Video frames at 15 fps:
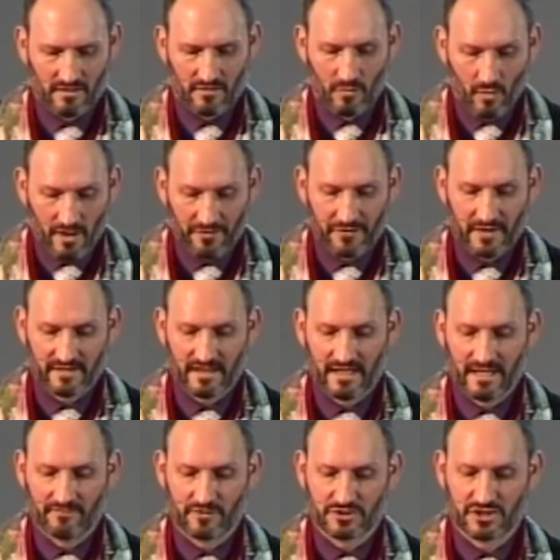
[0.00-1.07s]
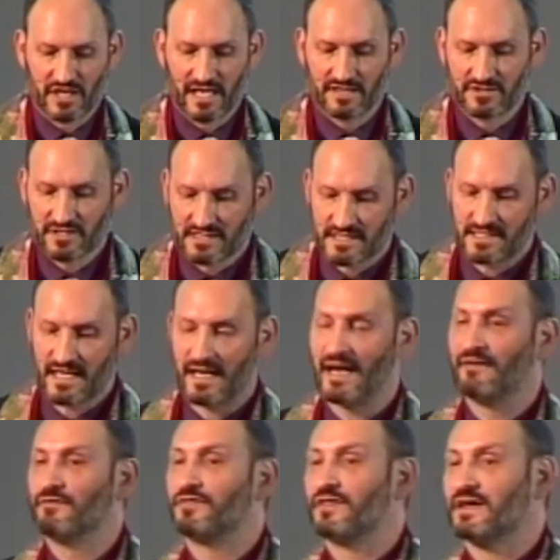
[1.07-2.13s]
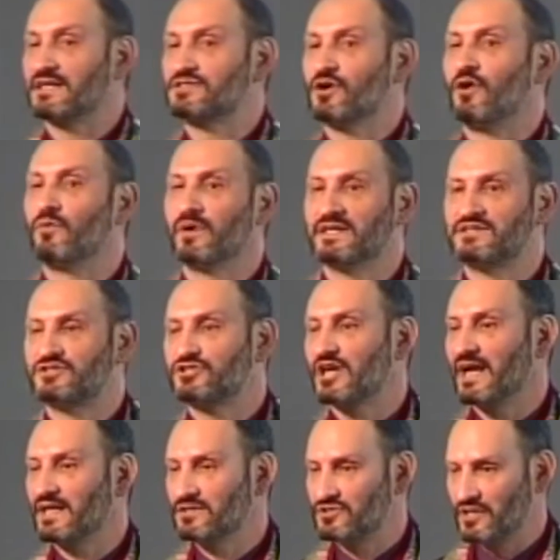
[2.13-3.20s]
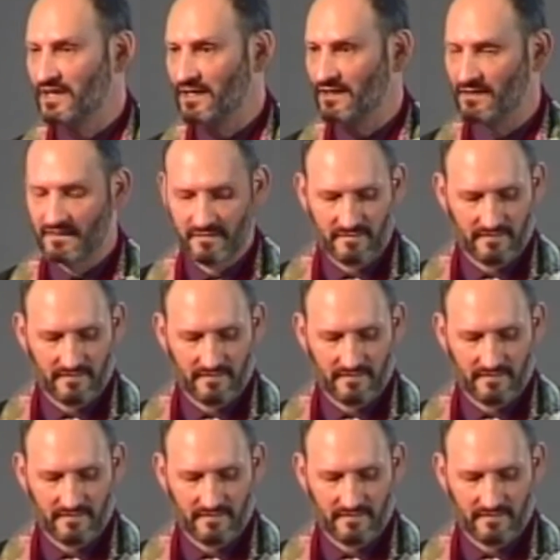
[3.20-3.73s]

The one thing that never changes is that everything is always changing.